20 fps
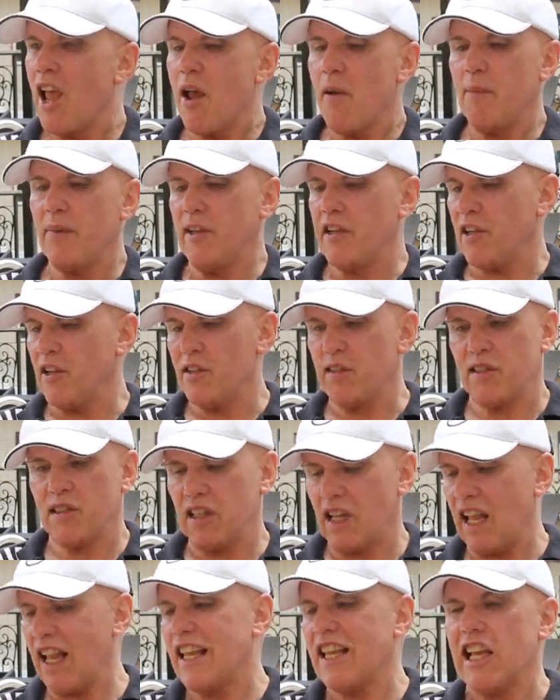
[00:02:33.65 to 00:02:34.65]
Because,
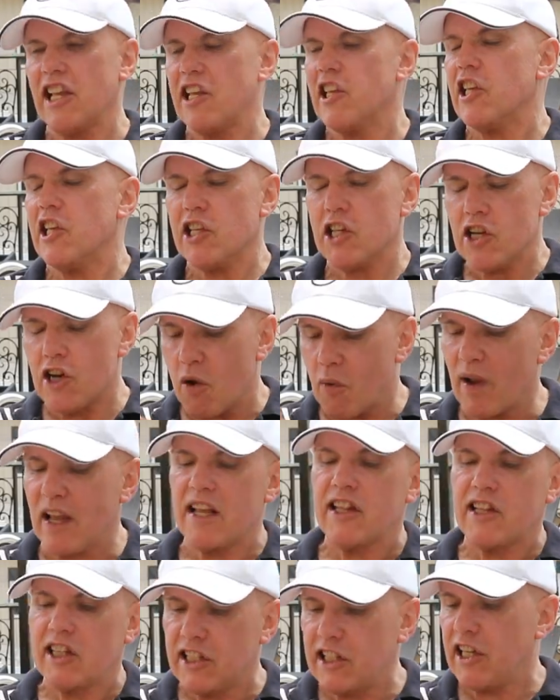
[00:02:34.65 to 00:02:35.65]
you know,
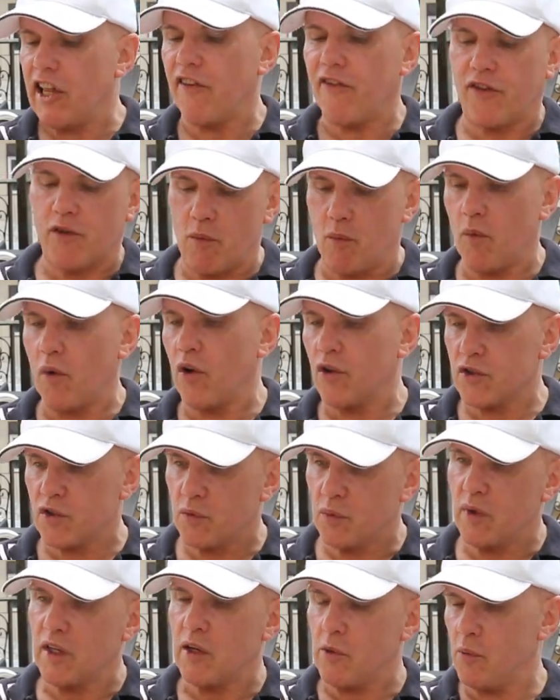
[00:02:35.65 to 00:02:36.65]
different ones
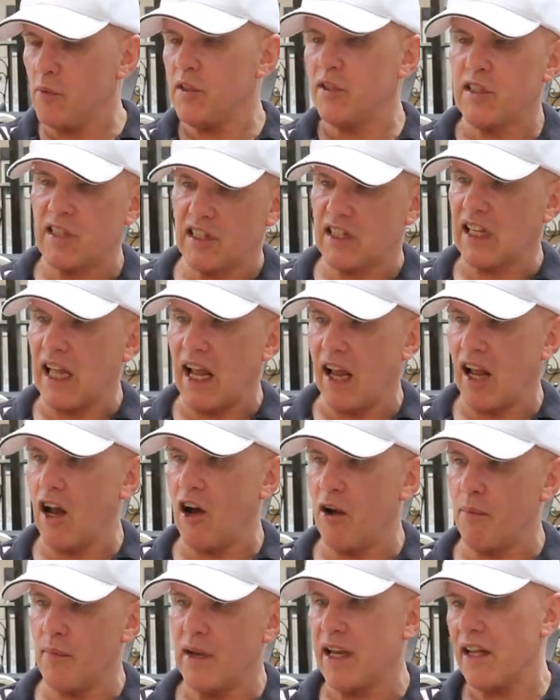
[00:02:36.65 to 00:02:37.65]
would start
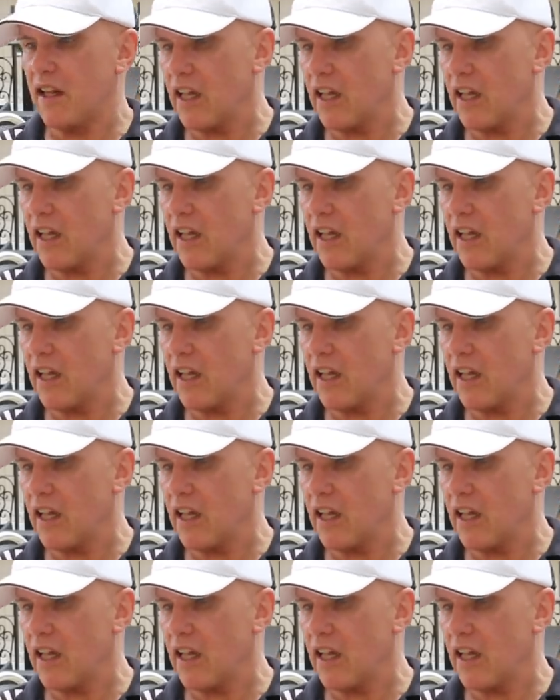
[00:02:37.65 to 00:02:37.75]
on me,